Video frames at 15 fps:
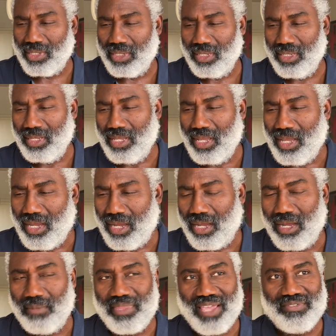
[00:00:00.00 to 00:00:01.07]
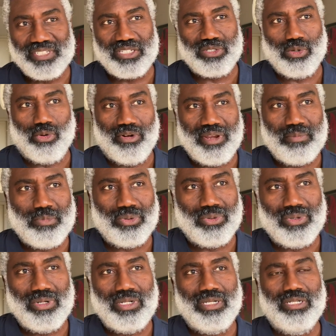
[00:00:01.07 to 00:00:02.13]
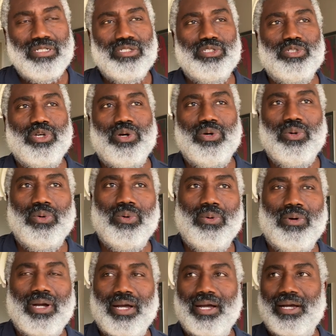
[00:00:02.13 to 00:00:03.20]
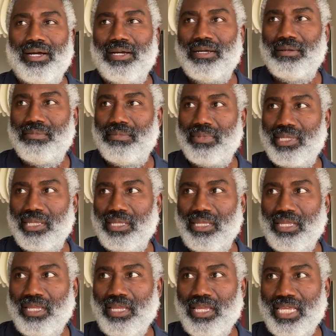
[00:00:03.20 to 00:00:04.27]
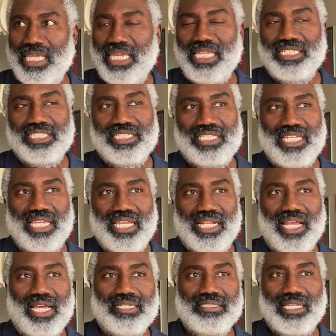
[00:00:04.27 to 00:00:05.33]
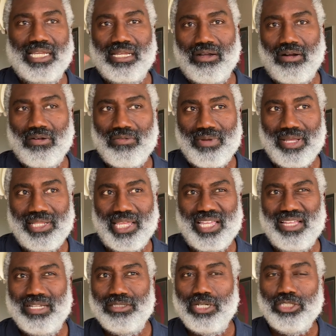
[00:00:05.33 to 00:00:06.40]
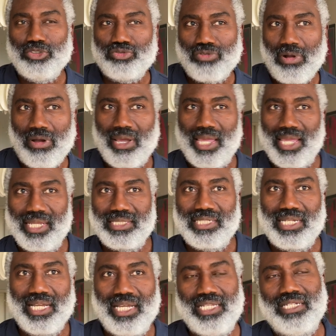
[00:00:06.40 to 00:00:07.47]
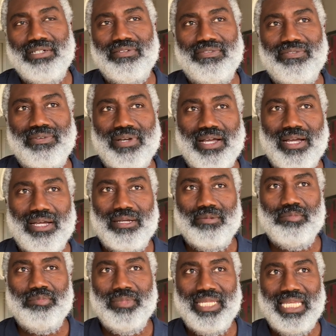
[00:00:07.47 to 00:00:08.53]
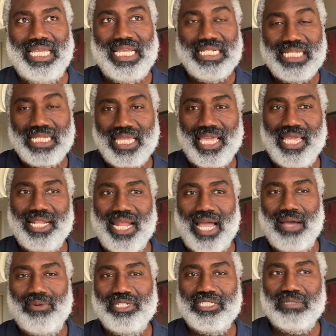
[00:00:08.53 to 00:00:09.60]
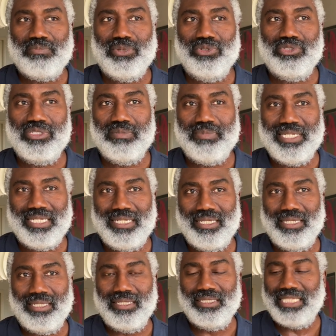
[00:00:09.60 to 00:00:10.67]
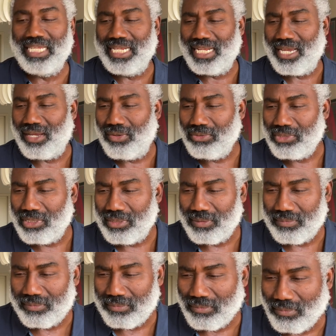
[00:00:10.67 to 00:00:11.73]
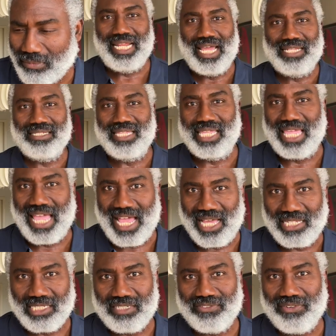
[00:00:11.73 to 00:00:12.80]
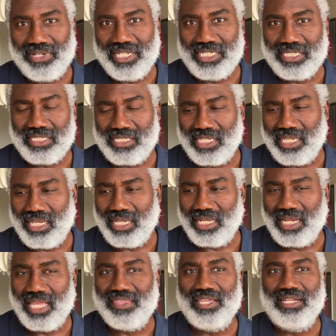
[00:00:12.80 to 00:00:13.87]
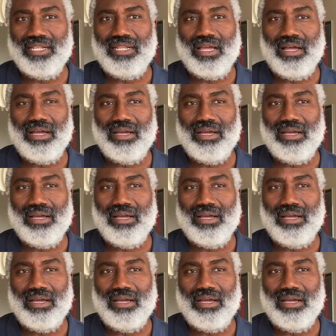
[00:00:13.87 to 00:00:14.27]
They have a storyboard. So each scene has like a drawing to kind of indicate how it's supposed to be laid out. It has the cast for each scene, and then it,